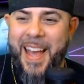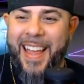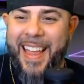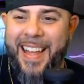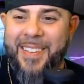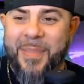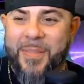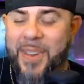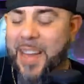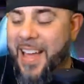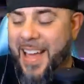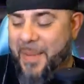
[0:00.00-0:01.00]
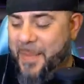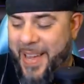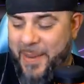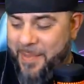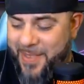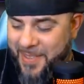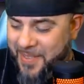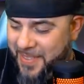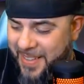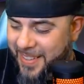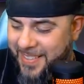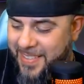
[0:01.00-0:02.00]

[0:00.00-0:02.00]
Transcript: I'm telling you, it's